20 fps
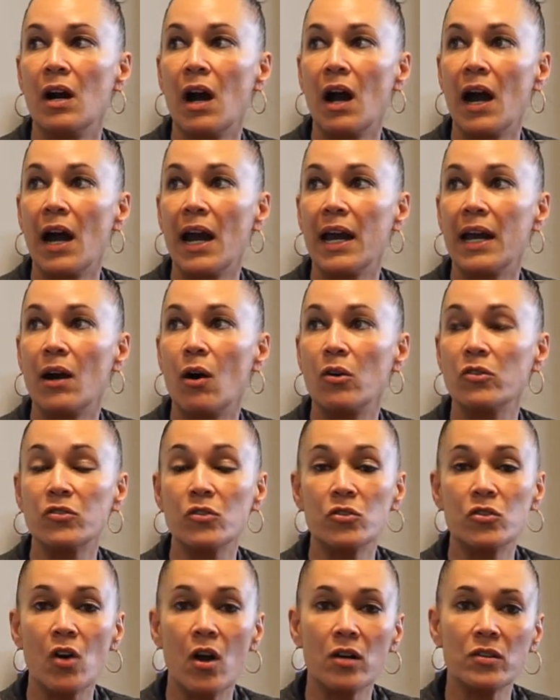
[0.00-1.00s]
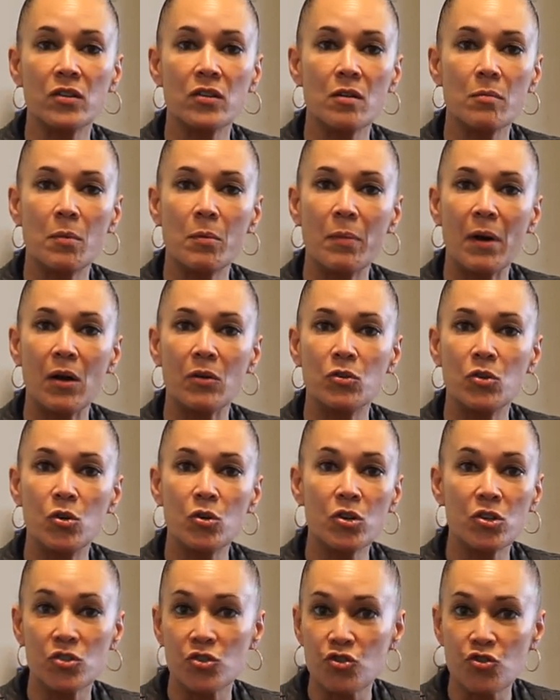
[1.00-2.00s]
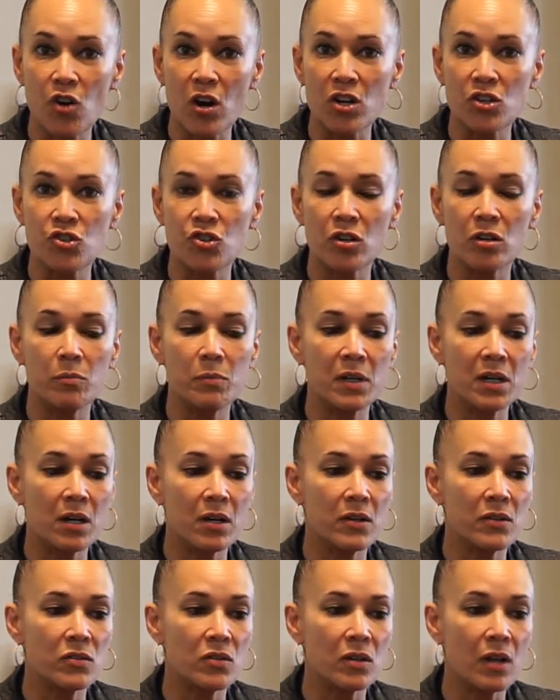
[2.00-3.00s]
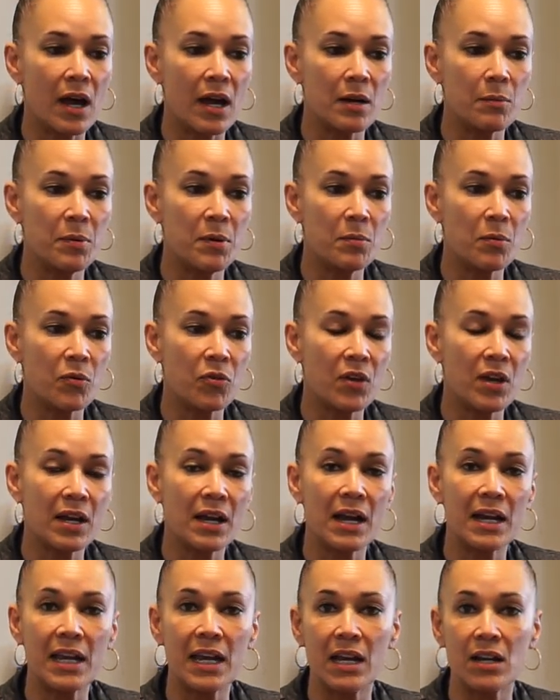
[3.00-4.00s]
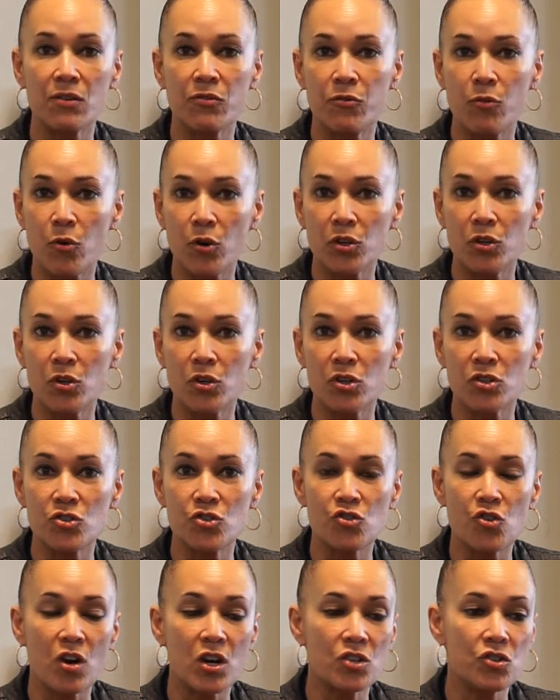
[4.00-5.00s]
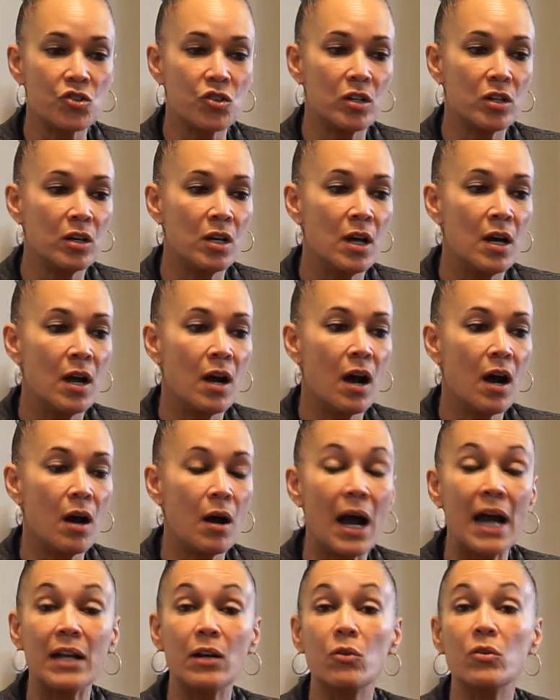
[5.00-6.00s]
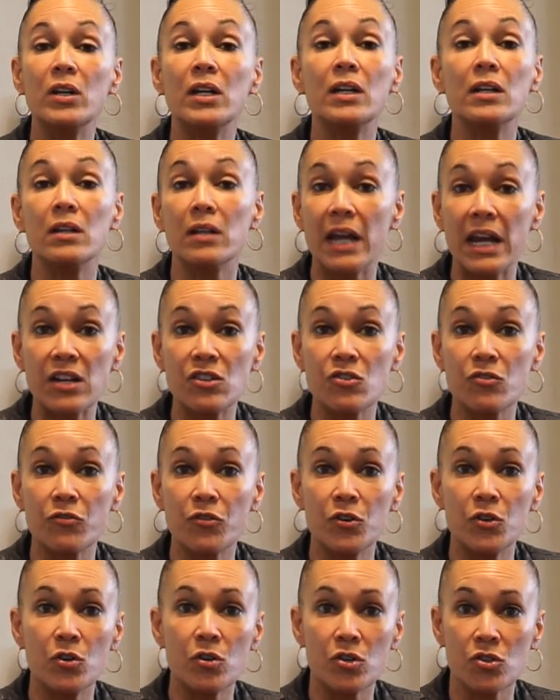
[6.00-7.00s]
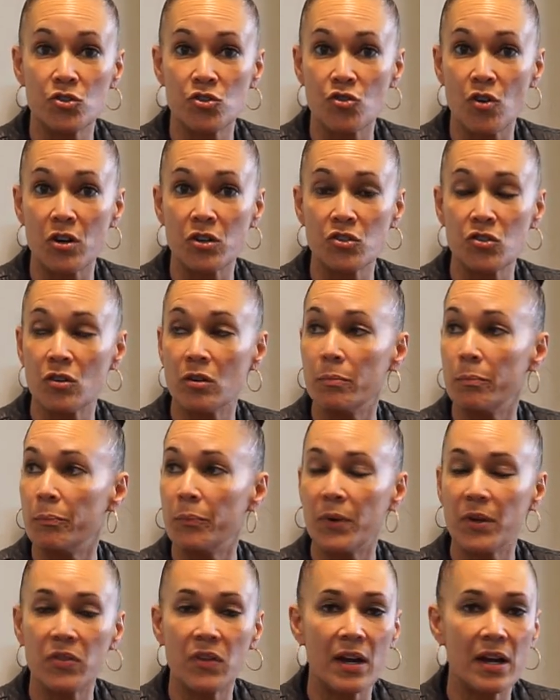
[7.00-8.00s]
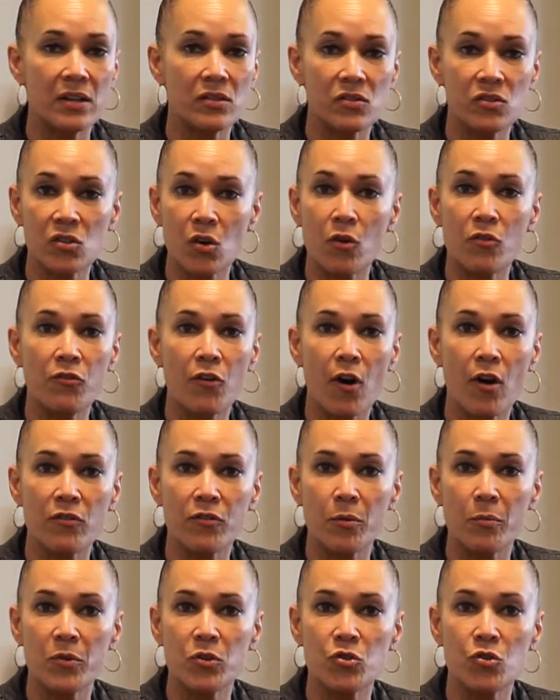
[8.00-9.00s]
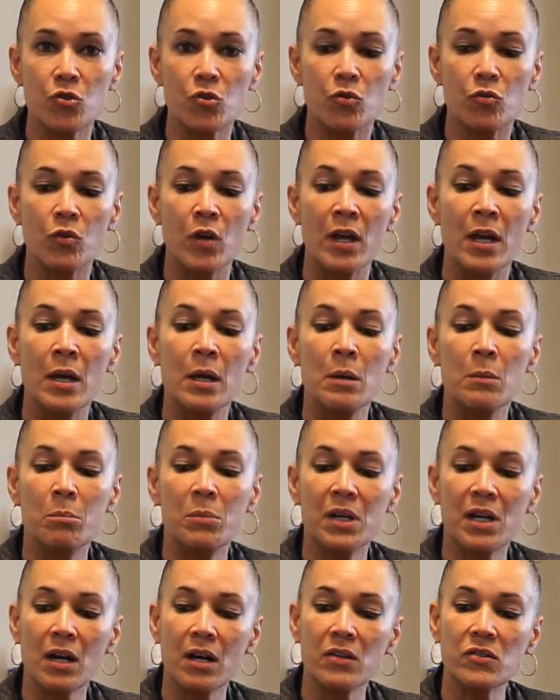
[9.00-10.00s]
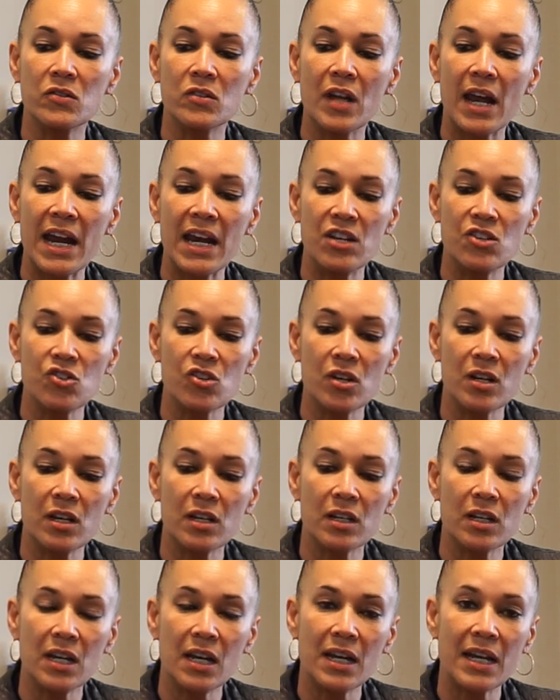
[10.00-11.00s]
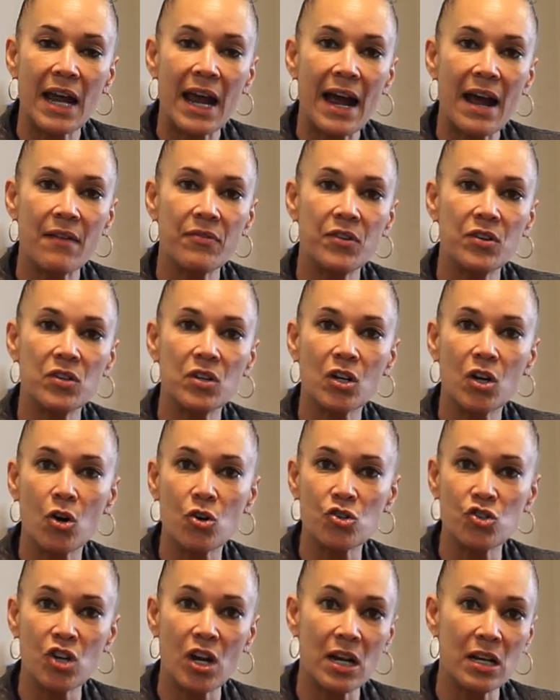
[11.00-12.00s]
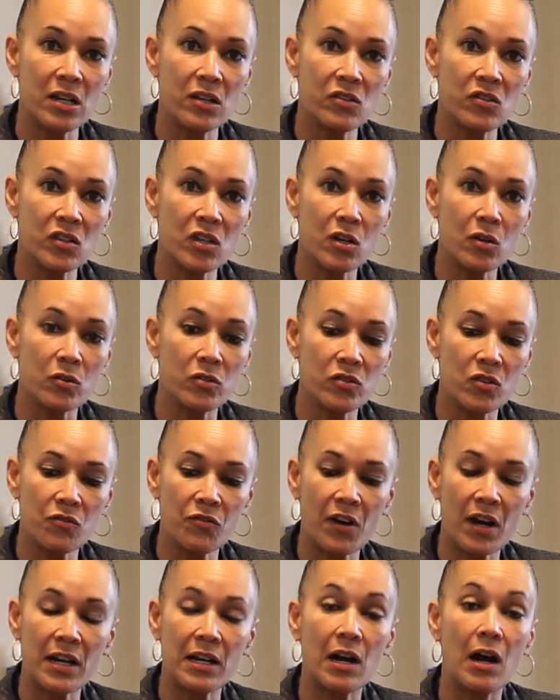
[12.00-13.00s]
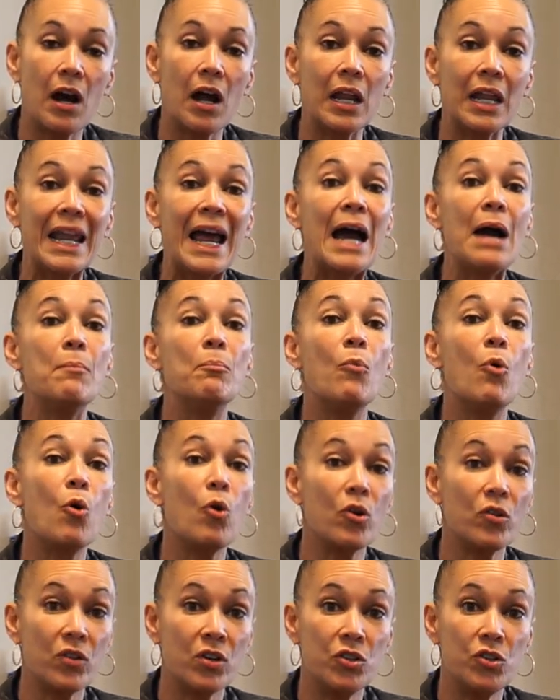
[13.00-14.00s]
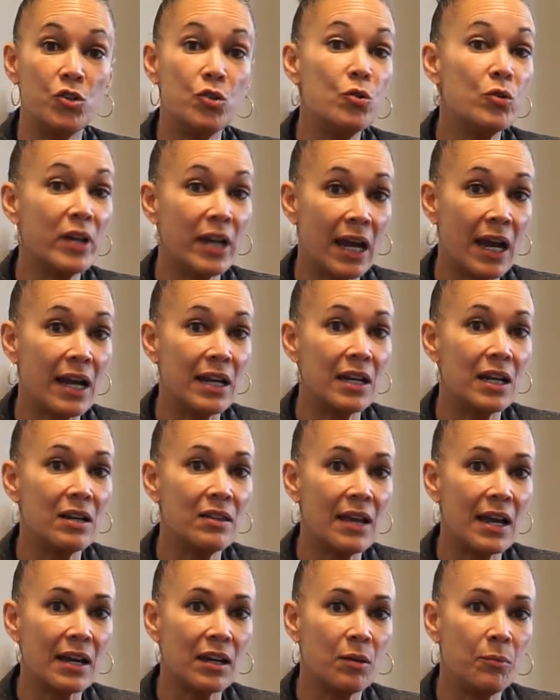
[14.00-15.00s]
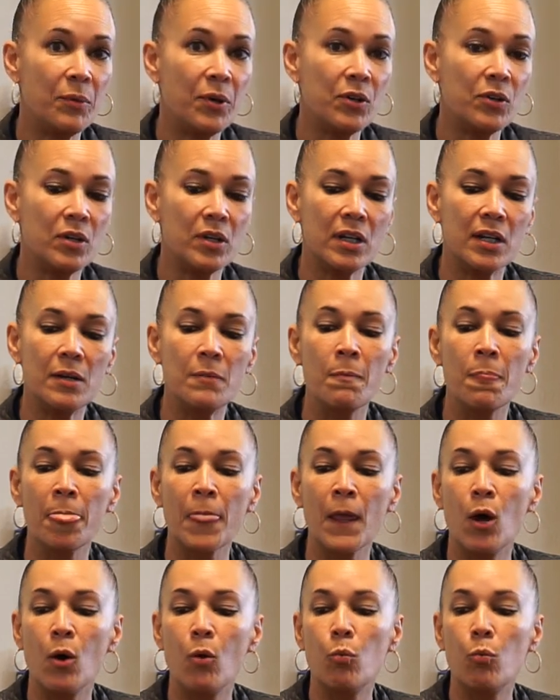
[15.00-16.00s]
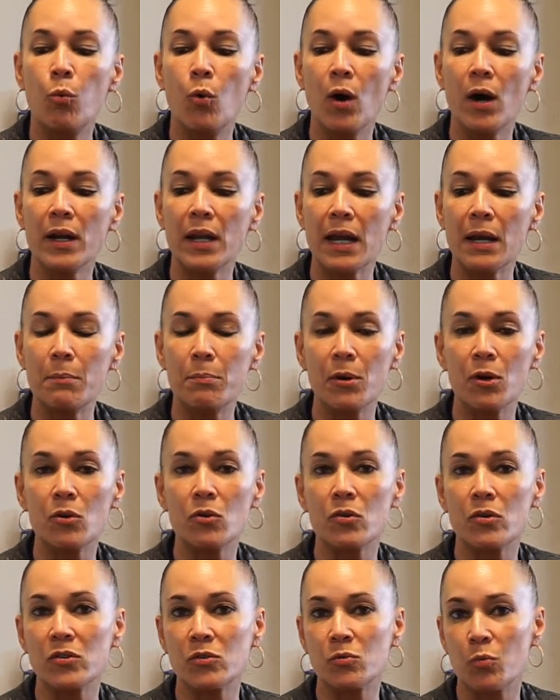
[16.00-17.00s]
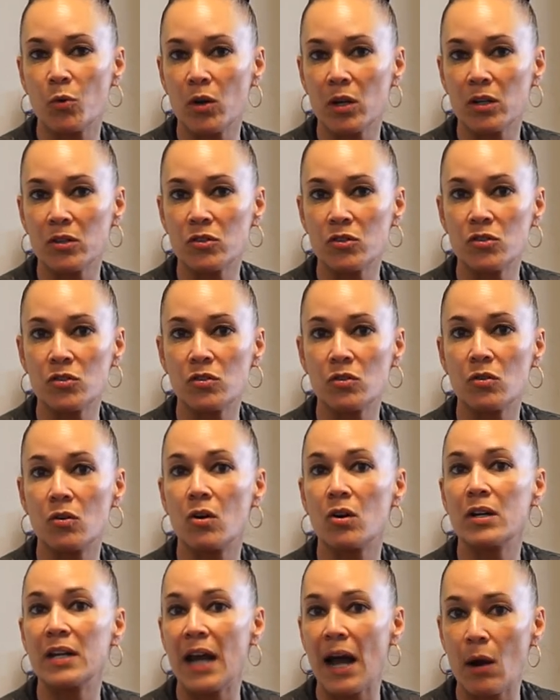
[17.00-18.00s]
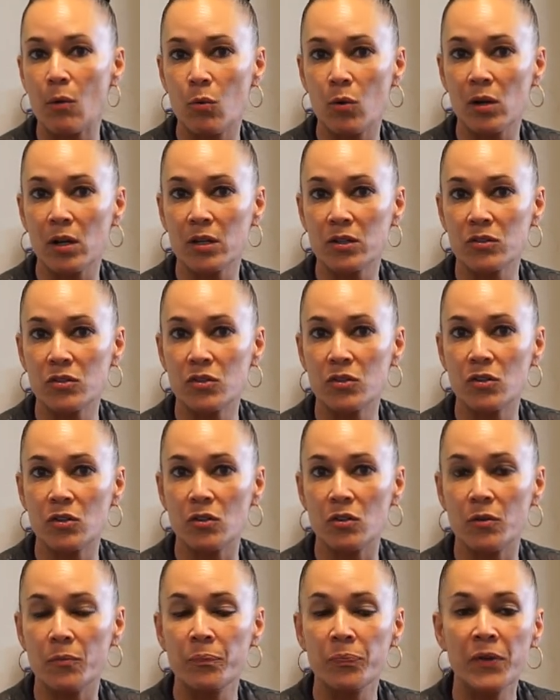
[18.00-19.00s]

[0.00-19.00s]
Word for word: I also talk to them about new construction, because a lot of people think I can't afford new construction. Uh, I don't need an agent for new construction, but that's so far from the truth, because an agent can have the negotiating skills to find out a lot more than you can in that community, what a builder is willing to do or not willing to do.